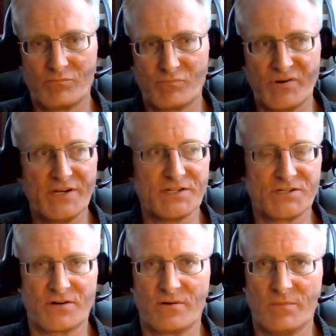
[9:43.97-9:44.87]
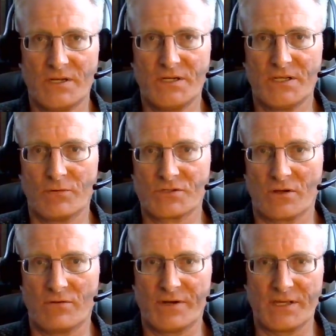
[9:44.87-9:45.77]
predetermined. It was
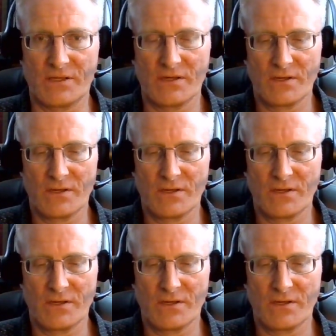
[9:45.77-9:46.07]
already,